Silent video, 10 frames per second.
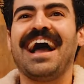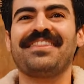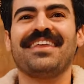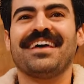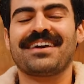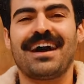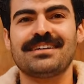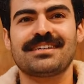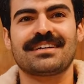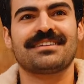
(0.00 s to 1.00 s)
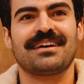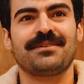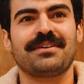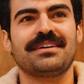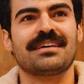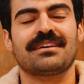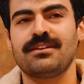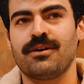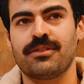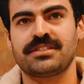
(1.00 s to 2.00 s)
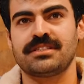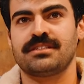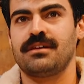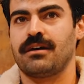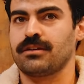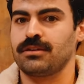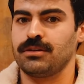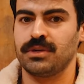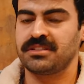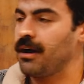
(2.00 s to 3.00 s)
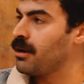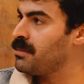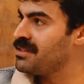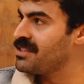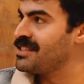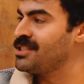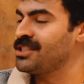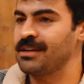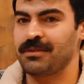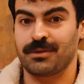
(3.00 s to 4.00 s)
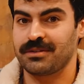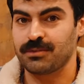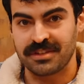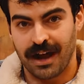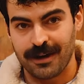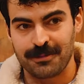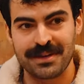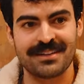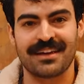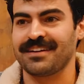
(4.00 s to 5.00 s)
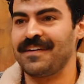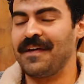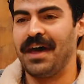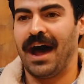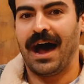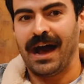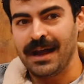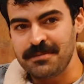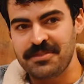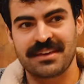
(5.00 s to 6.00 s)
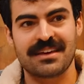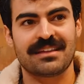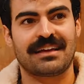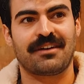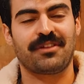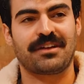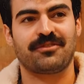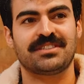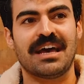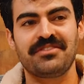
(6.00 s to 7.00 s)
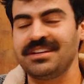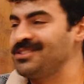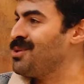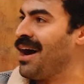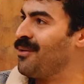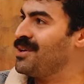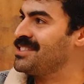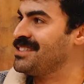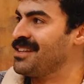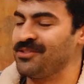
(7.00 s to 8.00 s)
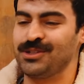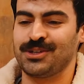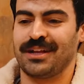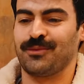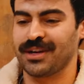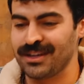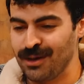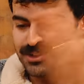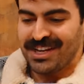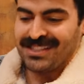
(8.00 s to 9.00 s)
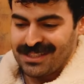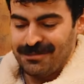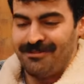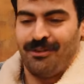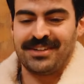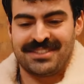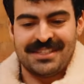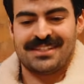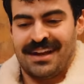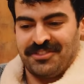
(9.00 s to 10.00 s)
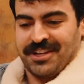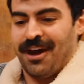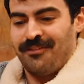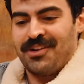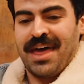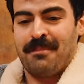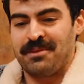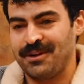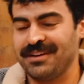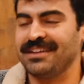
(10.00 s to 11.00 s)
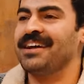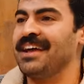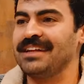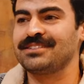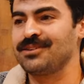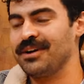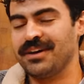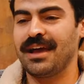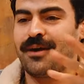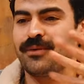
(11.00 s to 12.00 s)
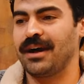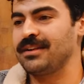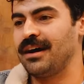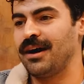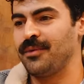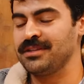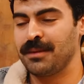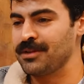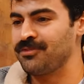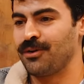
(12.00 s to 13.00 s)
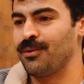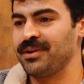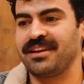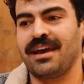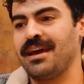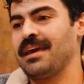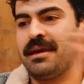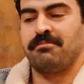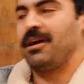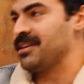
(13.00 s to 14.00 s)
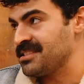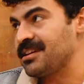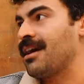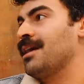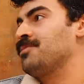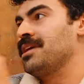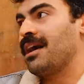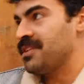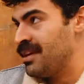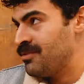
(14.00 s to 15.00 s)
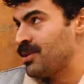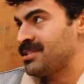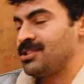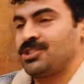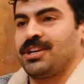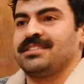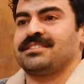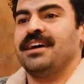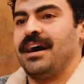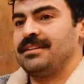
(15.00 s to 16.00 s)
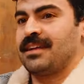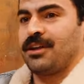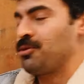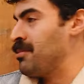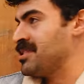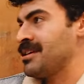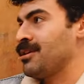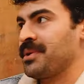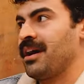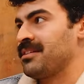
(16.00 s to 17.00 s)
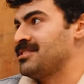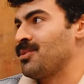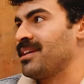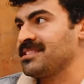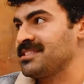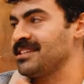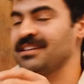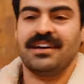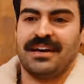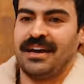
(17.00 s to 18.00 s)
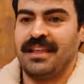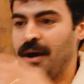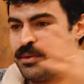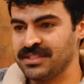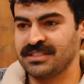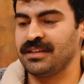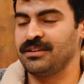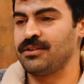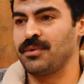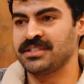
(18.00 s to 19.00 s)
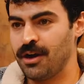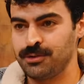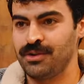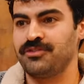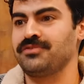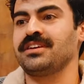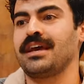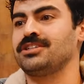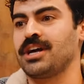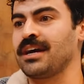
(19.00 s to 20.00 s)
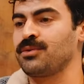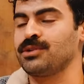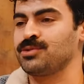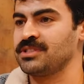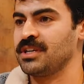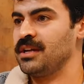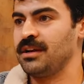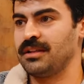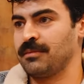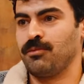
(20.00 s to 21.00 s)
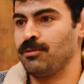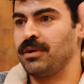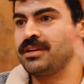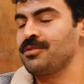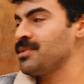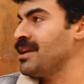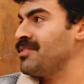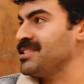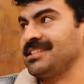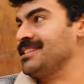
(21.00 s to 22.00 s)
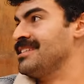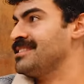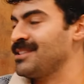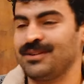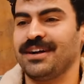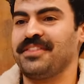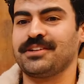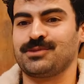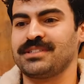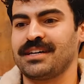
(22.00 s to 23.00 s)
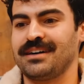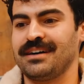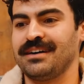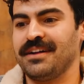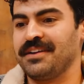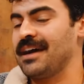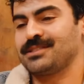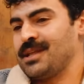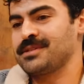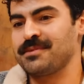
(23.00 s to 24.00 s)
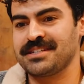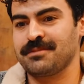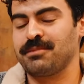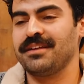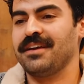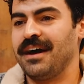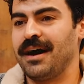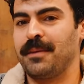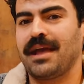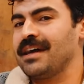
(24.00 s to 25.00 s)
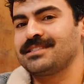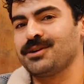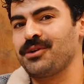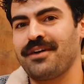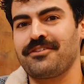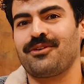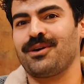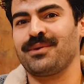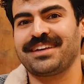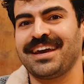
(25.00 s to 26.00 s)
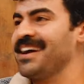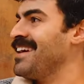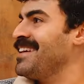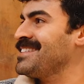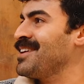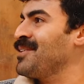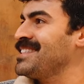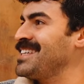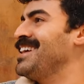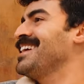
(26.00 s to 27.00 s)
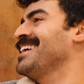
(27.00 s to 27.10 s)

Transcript: and the guy's like telling me, he's like, you know, this is not a good retirement decision. I'm like, retirement? Like, I'm thinking like like 72 hours into the future. Like we're gonna go chase some invoices, and I have to cover that period. And so yeah, I, uh, we dumped the 401k. It bought us time. We got the invoices chased, and then like three months later, we got into YC, and that was you know that was 150k check, which was like more money than we had ever seen. And so this was uh yeah, so that was amazing. But um, yeah, I still don't have a 401k, so we're still